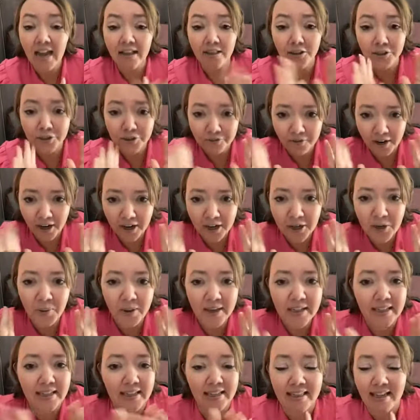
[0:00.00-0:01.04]
I learned very
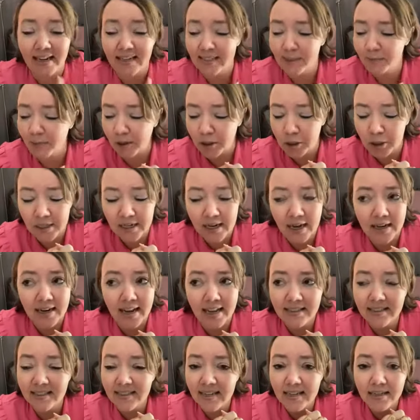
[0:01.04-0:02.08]
quickly that especially on
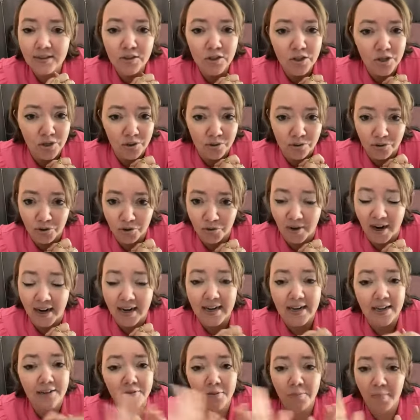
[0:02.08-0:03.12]
Etsy, it's huge,
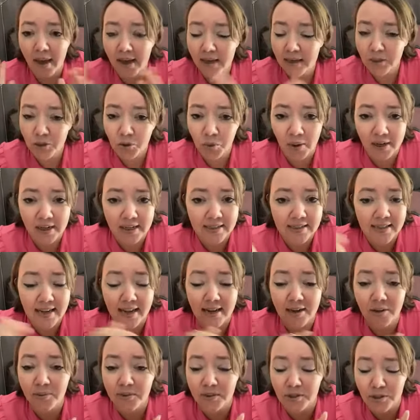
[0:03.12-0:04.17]
right? Even back in
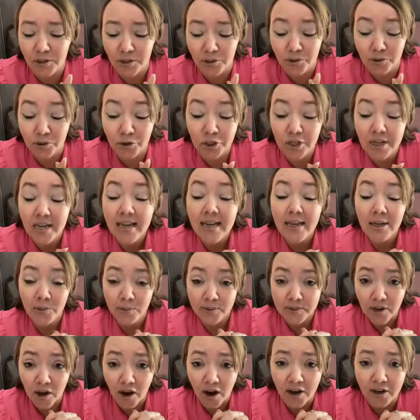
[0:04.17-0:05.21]
2010, it was huge. It
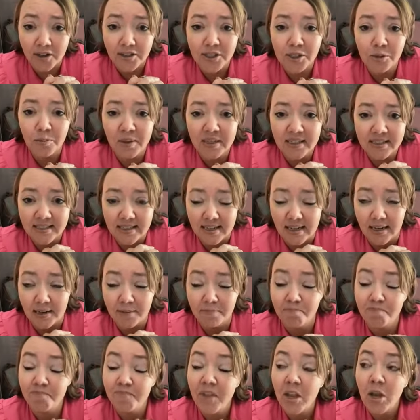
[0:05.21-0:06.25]
was hard to be
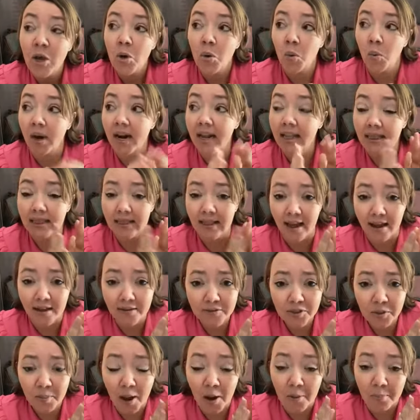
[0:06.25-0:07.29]
seen. What I
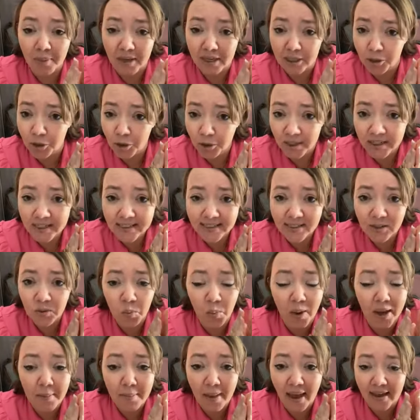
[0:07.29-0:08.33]
loved about Pinterest
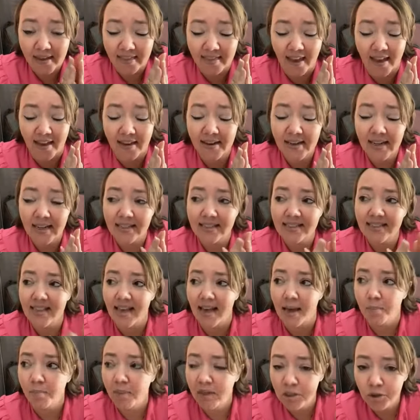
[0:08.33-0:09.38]
way back then is
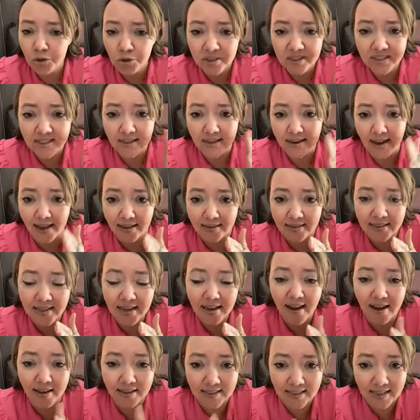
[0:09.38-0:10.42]
that Pinterest and
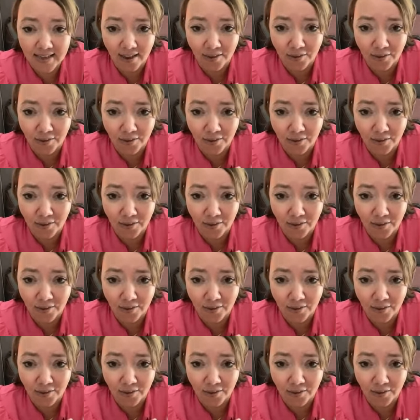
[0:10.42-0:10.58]
Etsy got